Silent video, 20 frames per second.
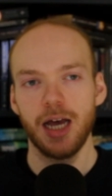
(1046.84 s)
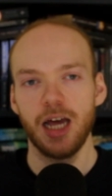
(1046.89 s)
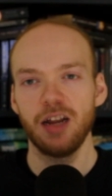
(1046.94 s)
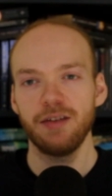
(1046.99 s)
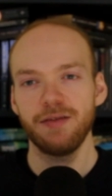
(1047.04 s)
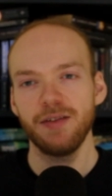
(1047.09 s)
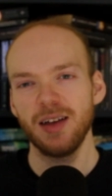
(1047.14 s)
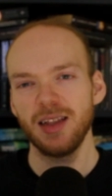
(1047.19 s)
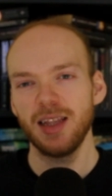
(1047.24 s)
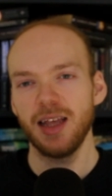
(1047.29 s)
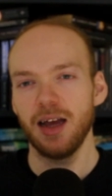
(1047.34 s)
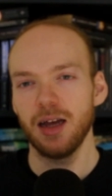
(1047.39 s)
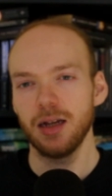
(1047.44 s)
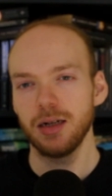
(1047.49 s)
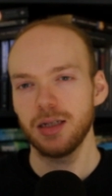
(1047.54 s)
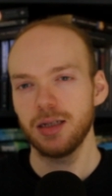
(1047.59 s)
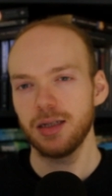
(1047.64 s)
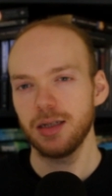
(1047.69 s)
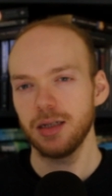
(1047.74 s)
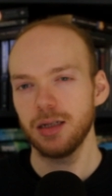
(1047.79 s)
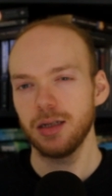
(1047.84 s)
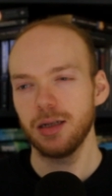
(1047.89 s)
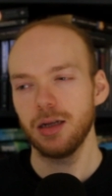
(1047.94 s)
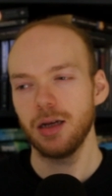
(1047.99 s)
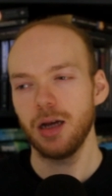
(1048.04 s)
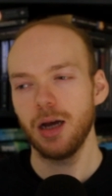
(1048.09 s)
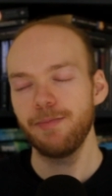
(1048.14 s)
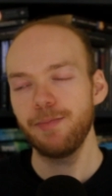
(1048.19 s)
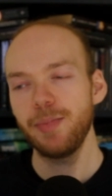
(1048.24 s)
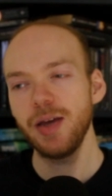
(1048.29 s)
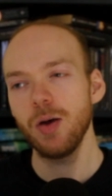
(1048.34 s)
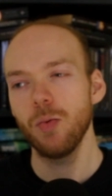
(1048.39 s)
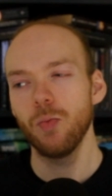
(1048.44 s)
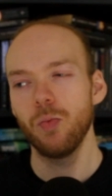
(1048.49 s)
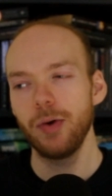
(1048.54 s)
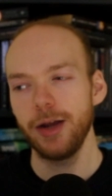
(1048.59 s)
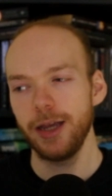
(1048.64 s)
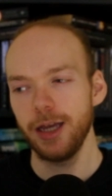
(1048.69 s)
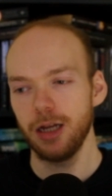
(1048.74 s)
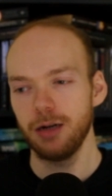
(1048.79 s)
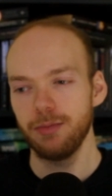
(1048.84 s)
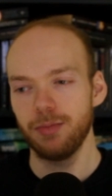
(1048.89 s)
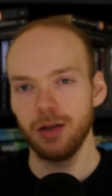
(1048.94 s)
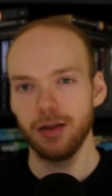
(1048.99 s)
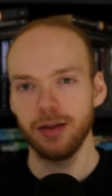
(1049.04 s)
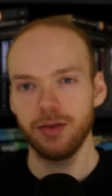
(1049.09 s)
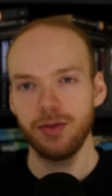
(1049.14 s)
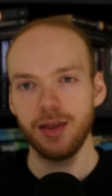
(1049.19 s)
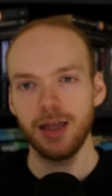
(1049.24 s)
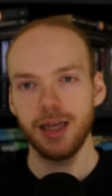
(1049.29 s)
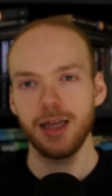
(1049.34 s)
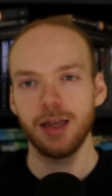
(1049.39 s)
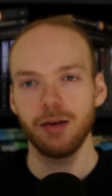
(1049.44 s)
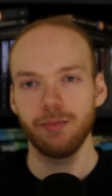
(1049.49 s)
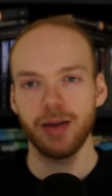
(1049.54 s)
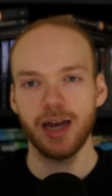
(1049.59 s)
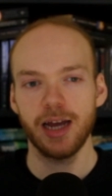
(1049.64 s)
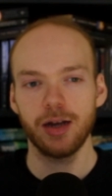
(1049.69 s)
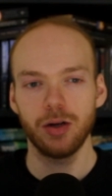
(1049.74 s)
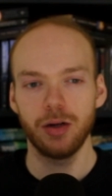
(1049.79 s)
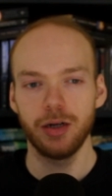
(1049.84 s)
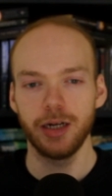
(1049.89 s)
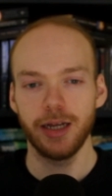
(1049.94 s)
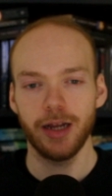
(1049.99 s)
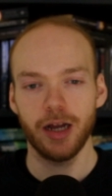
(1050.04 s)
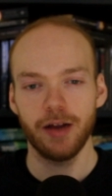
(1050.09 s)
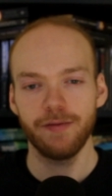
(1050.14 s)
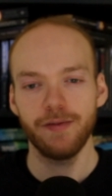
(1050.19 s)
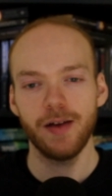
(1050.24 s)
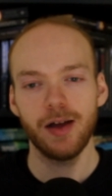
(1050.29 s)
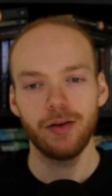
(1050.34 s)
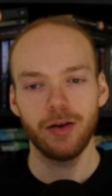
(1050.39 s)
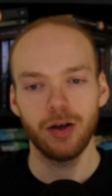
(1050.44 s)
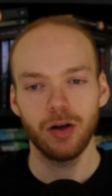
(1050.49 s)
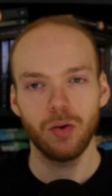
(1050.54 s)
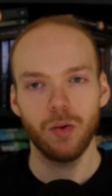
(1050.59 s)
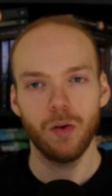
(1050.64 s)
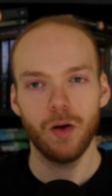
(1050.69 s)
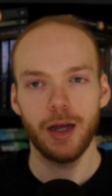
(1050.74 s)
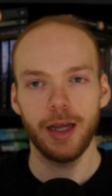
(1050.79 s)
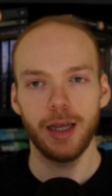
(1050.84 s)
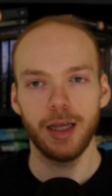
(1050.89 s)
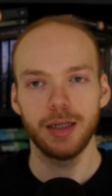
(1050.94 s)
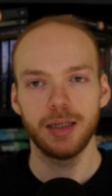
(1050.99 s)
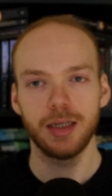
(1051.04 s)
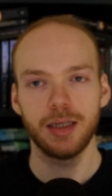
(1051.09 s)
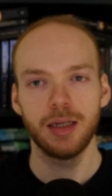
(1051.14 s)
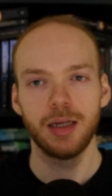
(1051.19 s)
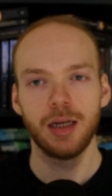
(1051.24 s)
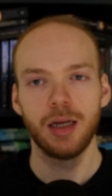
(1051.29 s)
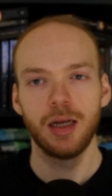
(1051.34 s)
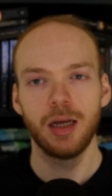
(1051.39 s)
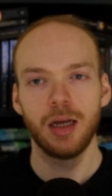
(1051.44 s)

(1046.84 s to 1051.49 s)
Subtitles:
And I found that a bit weird, but thinking back on it, I found it quite